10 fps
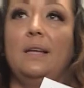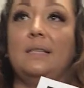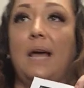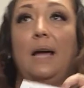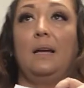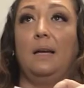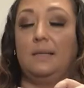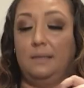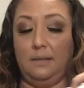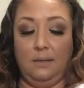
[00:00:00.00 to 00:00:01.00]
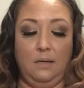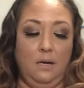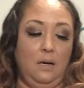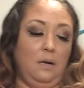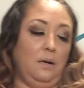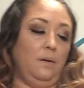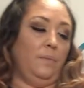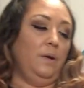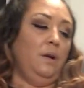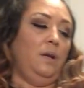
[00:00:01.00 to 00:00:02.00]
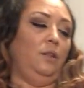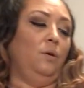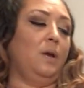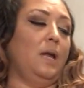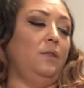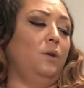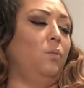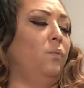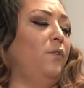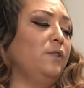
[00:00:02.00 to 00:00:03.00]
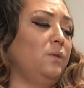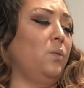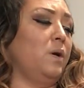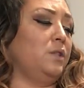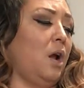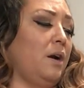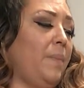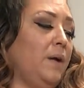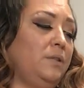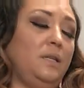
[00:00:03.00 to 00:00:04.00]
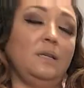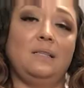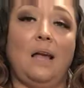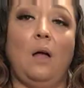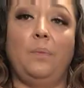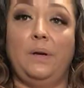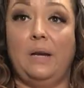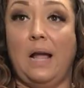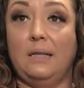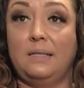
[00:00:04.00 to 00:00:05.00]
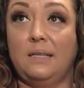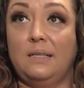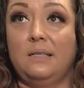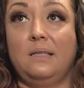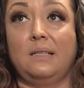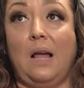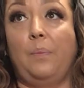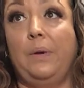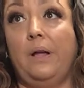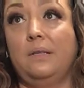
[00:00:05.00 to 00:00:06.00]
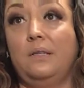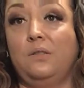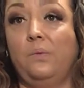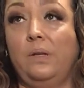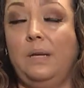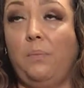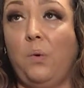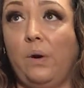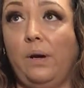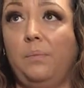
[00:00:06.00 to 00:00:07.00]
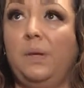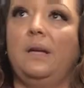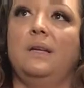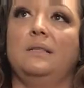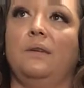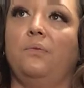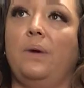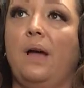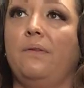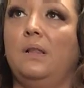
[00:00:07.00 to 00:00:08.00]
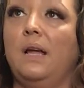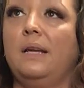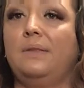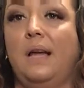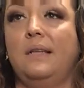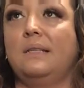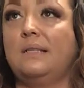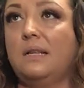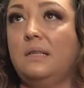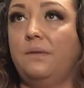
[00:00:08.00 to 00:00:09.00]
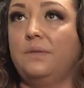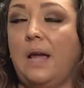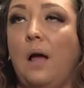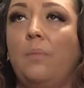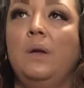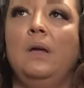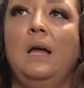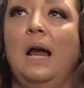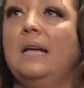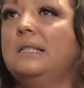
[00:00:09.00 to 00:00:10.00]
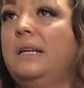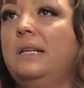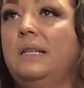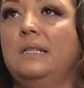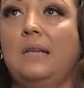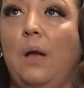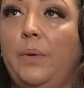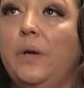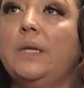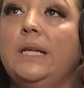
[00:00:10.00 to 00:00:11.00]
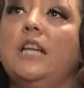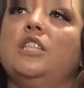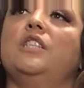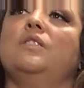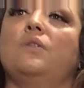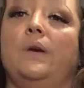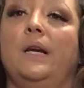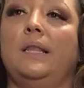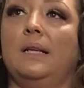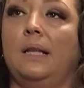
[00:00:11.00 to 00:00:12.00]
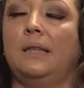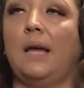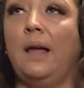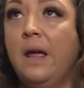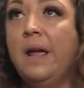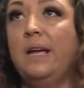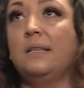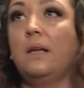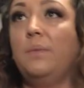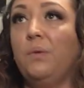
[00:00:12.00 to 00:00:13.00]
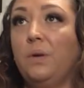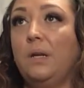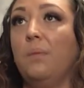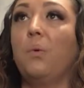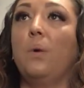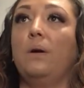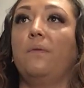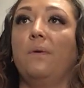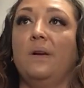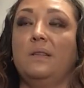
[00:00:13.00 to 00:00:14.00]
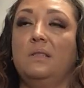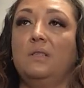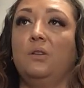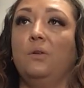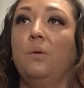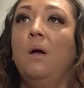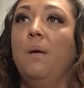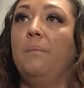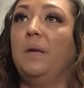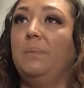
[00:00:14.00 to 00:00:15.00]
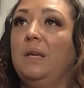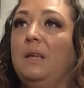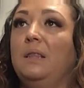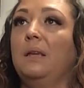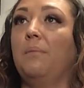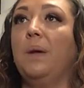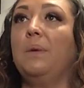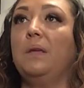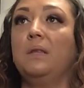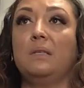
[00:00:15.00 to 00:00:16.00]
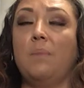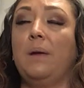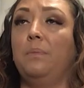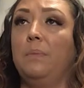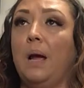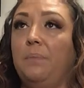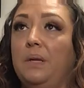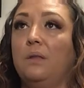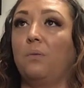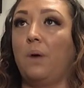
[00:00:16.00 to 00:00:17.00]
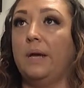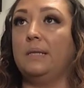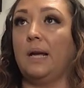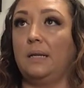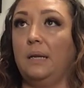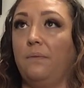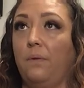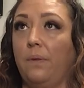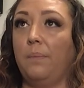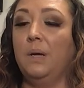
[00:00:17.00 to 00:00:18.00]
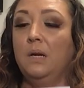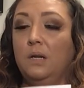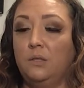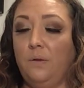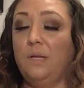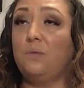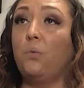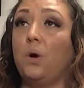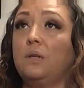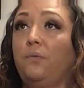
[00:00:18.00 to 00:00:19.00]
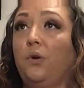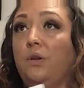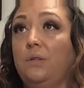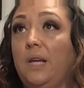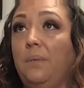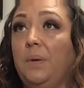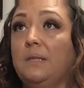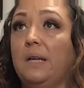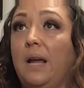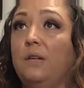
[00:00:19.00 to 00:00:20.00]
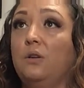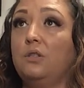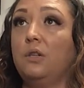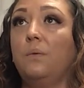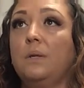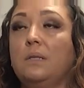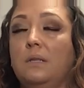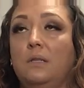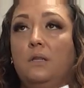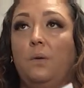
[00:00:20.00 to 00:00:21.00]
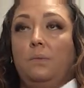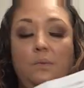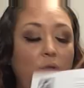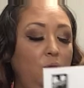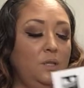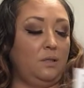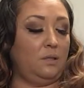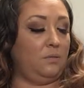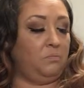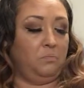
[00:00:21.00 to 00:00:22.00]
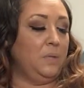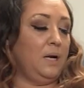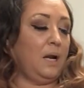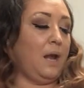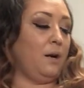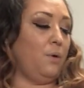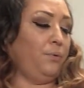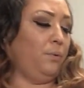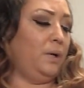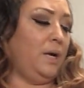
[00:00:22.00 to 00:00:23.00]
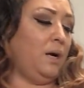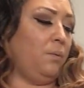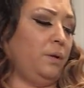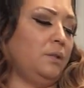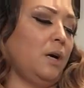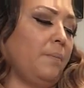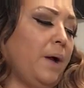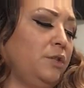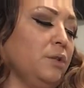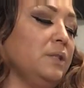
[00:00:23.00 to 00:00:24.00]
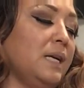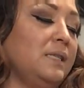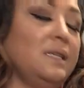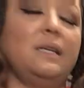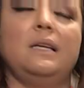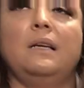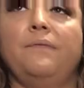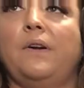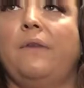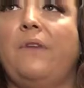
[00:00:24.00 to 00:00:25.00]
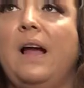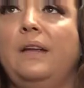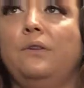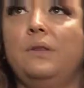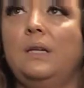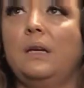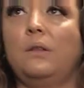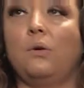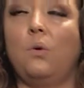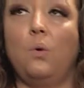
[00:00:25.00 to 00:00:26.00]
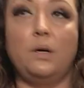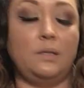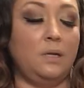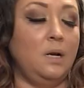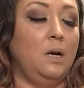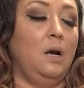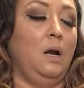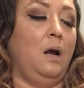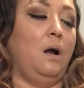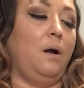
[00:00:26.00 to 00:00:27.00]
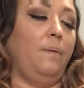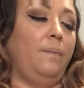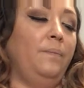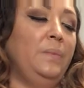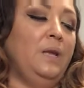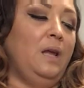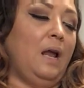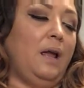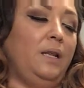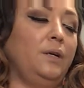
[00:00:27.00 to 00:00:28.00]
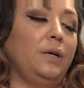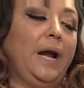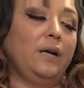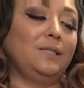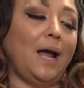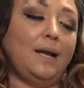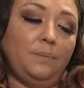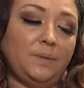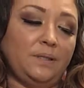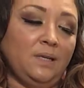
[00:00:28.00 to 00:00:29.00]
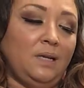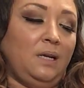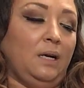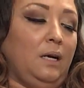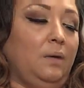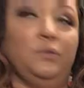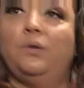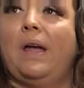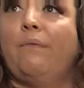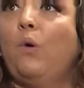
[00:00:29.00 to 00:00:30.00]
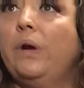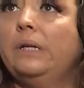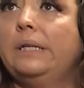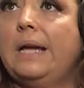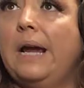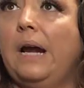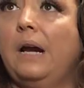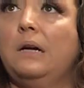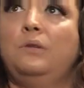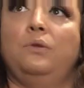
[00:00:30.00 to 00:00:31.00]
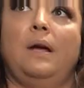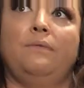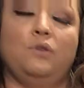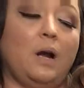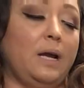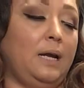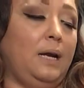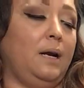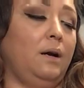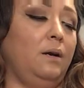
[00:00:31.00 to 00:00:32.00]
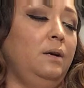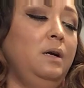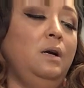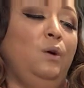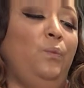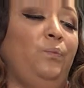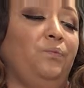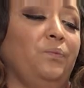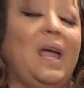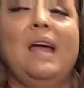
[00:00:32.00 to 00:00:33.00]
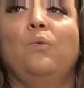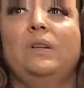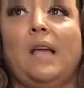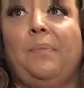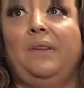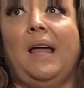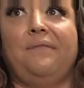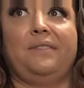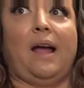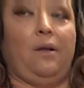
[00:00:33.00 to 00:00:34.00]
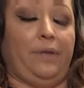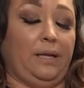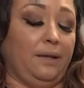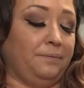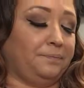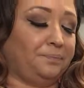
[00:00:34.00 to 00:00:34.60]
can tag us. You first want to talk about the scalp analysis. The scalp analysis is really important because if we have a client that has a sensitive scalp, has any scalp irritations or anything like that, it's going to be really important for us to maybe think maybe this might not be the right technique for them. So this works for your tape-ins and your sew-ins, and so you just kind of go through here. We'll talk about your density, if they're fine, they're thick, they're coarse, and their hair types. Do they have oily hair? Do they have dry hair? And what type of lifestyle they live.